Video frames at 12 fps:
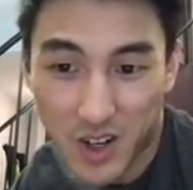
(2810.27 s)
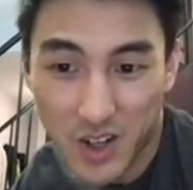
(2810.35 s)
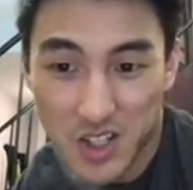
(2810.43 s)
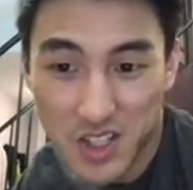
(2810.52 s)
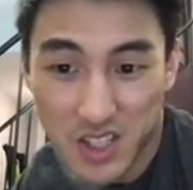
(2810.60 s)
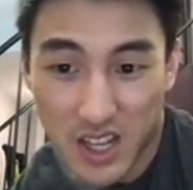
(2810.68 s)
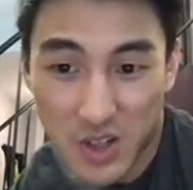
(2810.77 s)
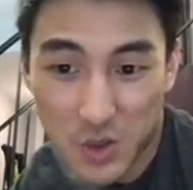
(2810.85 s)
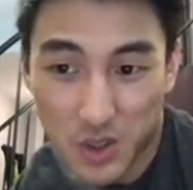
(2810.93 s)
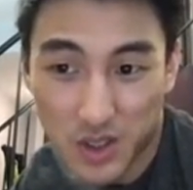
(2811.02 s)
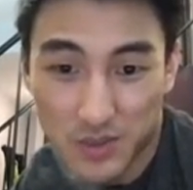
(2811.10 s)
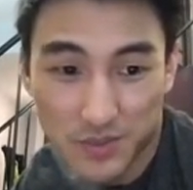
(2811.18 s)
Urgent
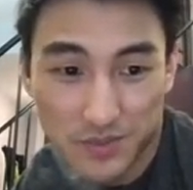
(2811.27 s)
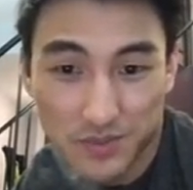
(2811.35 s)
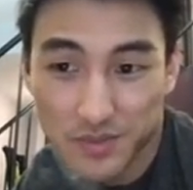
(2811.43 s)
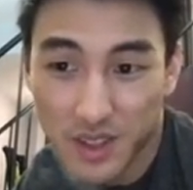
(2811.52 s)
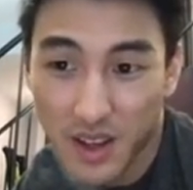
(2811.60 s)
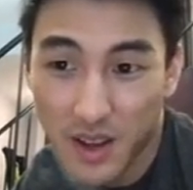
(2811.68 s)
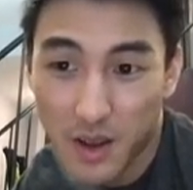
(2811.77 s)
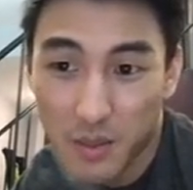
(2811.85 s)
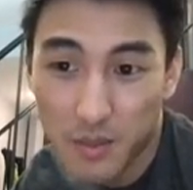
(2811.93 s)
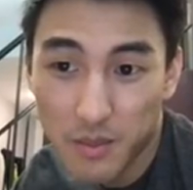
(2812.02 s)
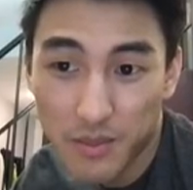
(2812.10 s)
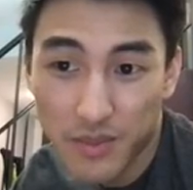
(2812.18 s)
Schedule.
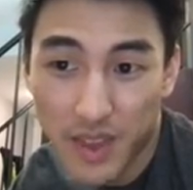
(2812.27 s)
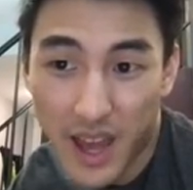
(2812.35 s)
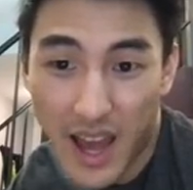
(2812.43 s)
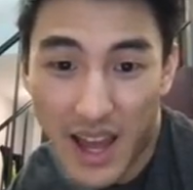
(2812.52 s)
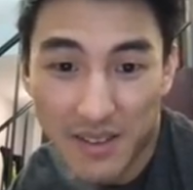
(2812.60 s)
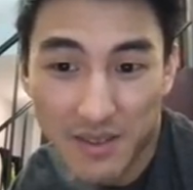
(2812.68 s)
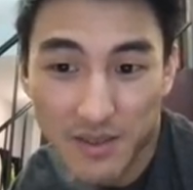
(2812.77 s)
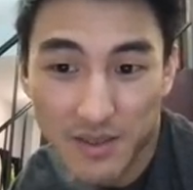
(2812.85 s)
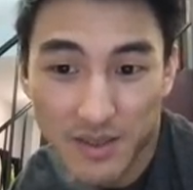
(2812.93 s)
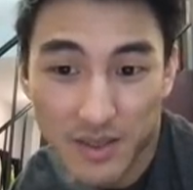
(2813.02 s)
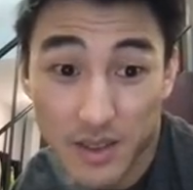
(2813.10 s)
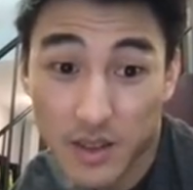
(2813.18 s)
That.
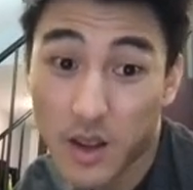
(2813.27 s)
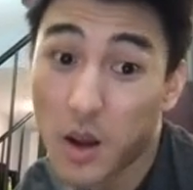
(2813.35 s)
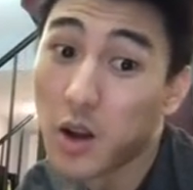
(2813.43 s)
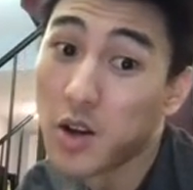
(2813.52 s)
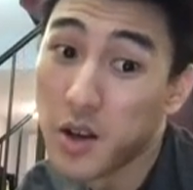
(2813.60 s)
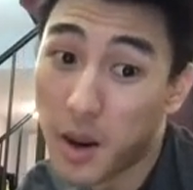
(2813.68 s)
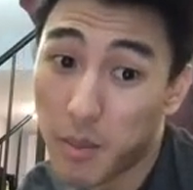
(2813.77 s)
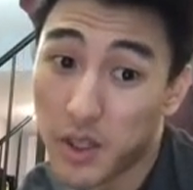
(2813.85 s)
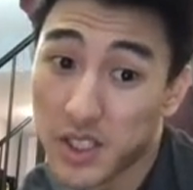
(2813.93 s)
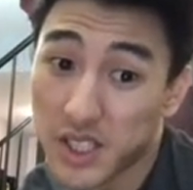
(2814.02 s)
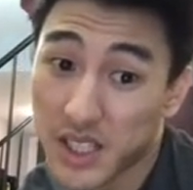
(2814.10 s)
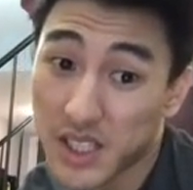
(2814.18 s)
Number
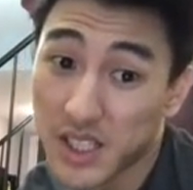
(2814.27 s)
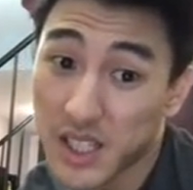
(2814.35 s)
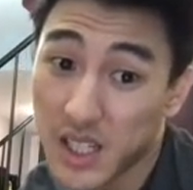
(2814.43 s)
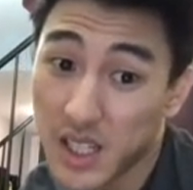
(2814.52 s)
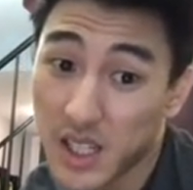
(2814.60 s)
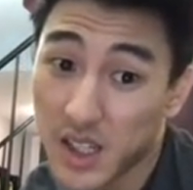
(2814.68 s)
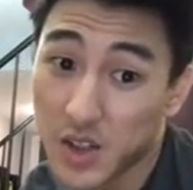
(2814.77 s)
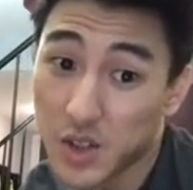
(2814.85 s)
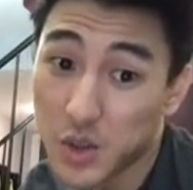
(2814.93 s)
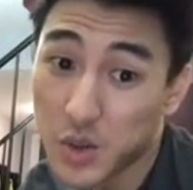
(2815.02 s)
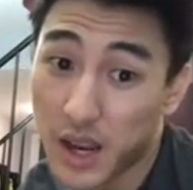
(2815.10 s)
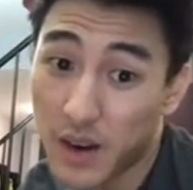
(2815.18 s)
60,
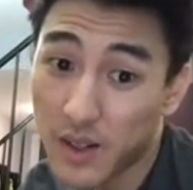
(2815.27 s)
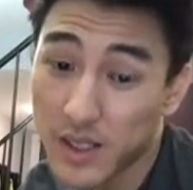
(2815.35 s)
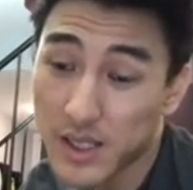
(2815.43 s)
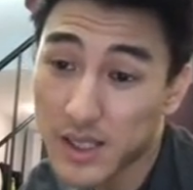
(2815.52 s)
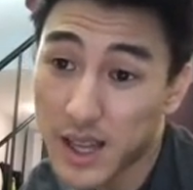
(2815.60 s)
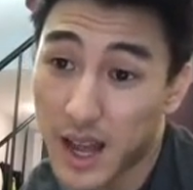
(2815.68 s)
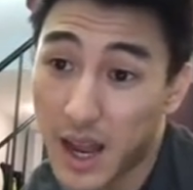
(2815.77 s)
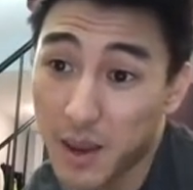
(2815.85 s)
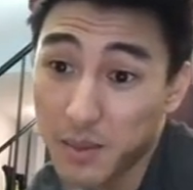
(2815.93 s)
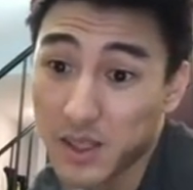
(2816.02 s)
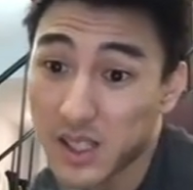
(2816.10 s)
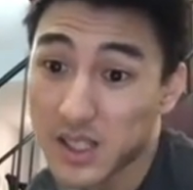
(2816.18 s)
is the
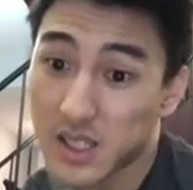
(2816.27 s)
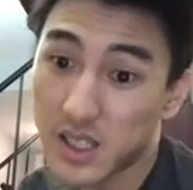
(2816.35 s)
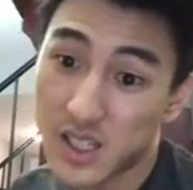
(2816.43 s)
Timeless.